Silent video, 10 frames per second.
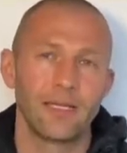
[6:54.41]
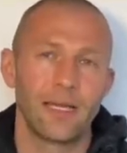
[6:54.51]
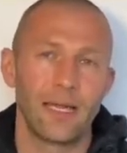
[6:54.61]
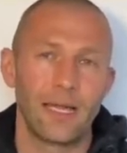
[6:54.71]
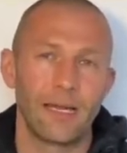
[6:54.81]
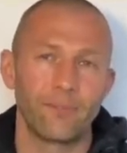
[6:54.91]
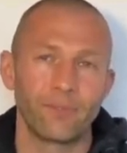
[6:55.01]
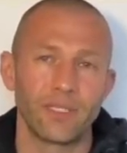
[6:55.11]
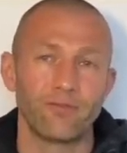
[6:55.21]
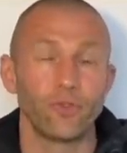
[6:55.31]

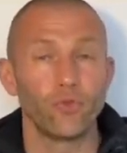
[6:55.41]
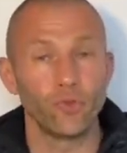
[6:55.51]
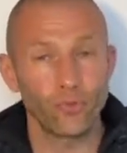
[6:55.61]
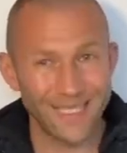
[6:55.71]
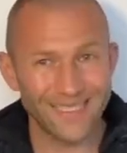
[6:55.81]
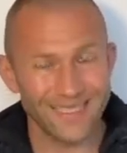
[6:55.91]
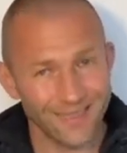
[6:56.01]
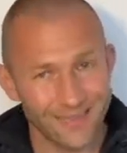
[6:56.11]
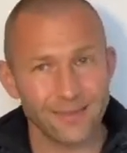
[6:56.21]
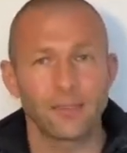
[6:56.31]
if you do
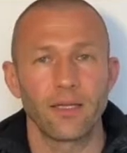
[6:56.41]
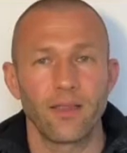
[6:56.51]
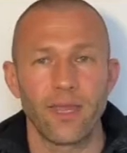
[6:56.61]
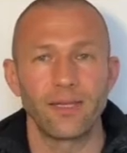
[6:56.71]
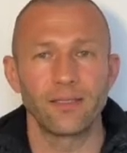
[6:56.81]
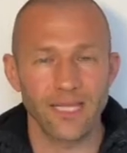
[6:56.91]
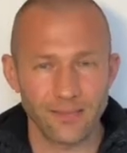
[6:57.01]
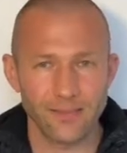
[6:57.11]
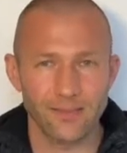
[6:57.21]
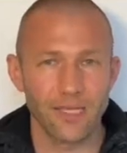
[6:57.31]
reset it, then
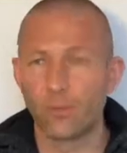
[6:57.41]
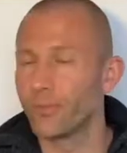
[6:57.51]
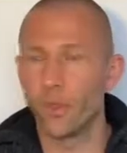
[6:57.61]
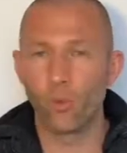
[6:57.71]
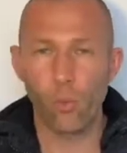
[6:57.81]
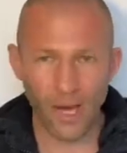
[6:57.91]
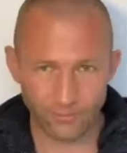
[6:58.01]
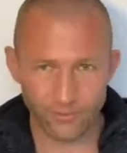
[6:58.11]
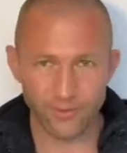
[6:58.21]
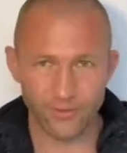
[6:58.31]
yes, they will be all
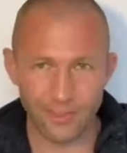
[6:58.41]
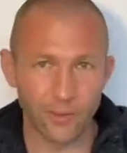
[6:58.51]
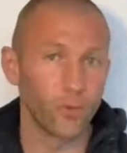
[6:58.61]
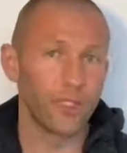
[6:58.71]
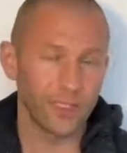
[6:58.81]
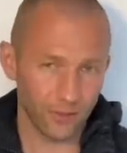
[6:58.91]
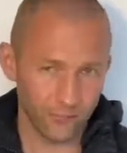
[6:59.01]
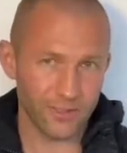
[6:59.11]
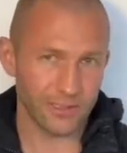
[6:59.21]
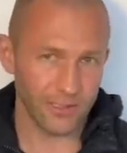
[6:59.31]
wiped, including
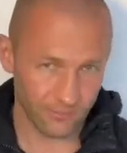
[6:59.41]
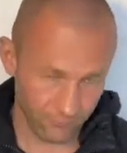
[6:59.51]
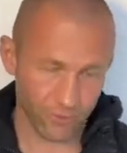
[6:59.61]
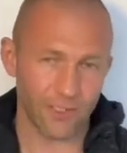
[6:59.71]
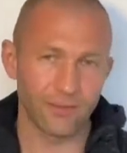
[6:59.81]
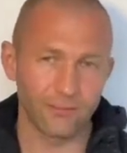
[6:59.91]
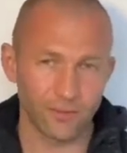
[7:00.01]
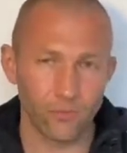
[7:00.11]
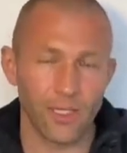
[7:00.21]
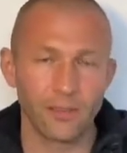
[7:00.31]
obviously yourself
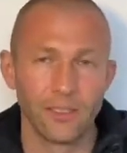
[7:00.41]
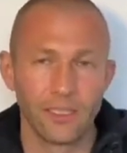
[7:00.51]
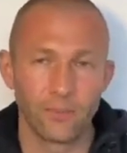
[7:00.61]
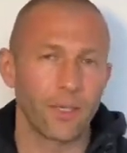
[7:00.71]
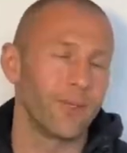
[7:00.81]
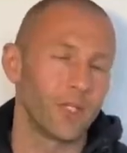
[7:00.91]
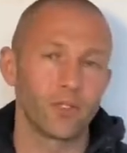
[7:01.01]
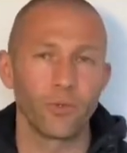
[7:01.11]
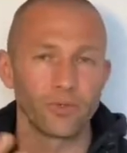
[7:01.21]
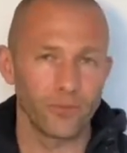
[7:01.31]
as well. But I mean, you can
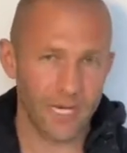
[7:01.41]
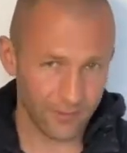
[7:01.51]
always re-add